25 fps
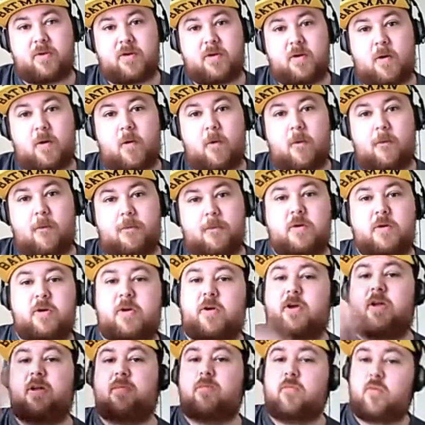or you can
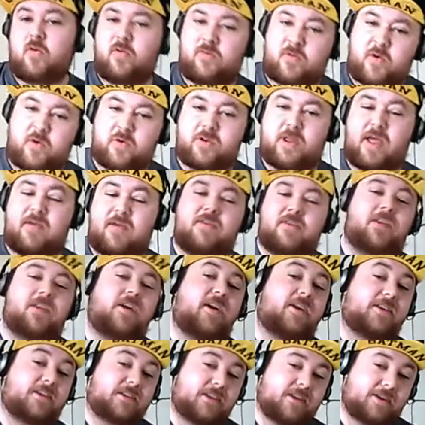kind of move on having an
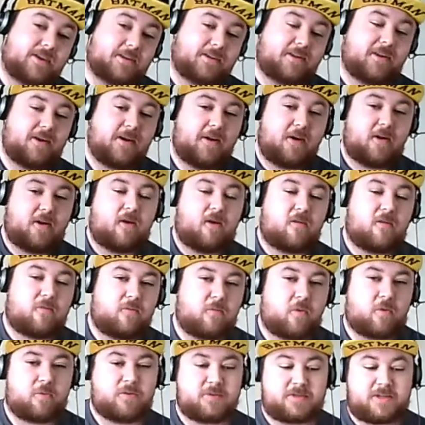idea of
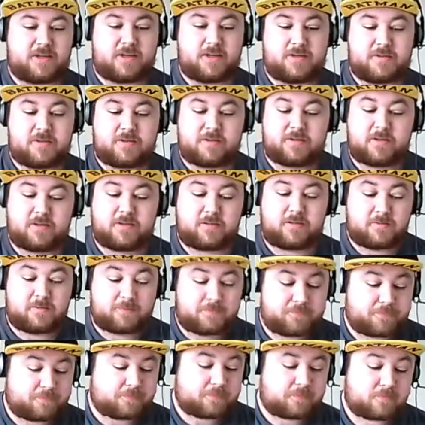what was in it. So,
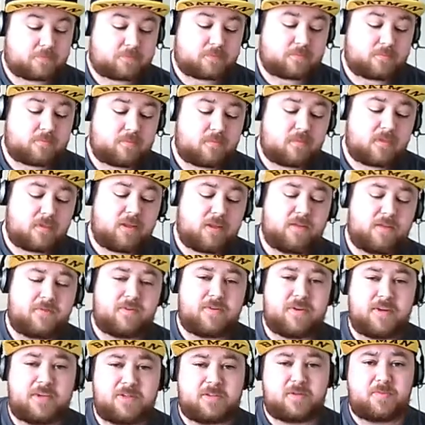The
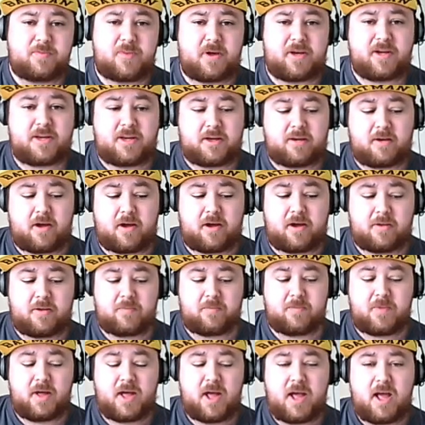Phoenician by Nick
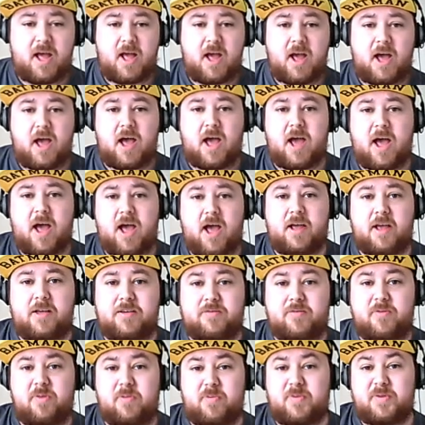Kime is
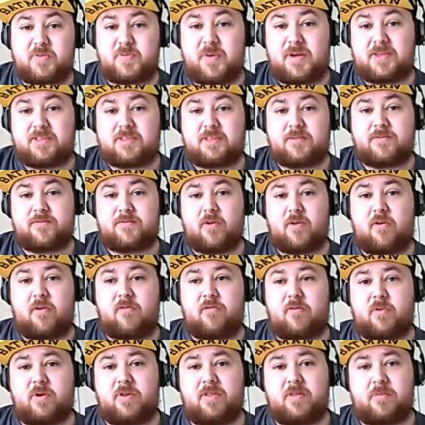from the perspective of
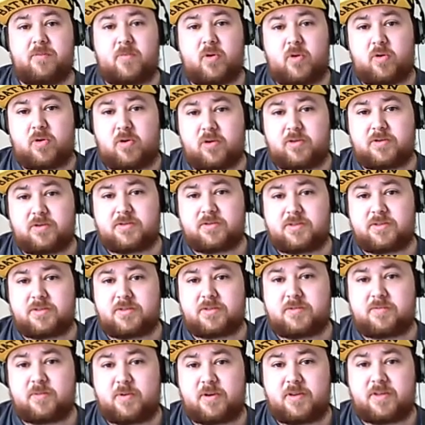one of the Morlocks,
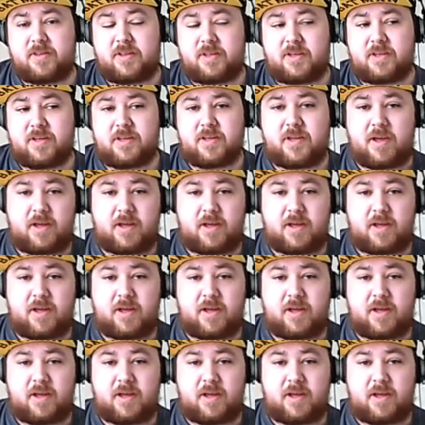one of the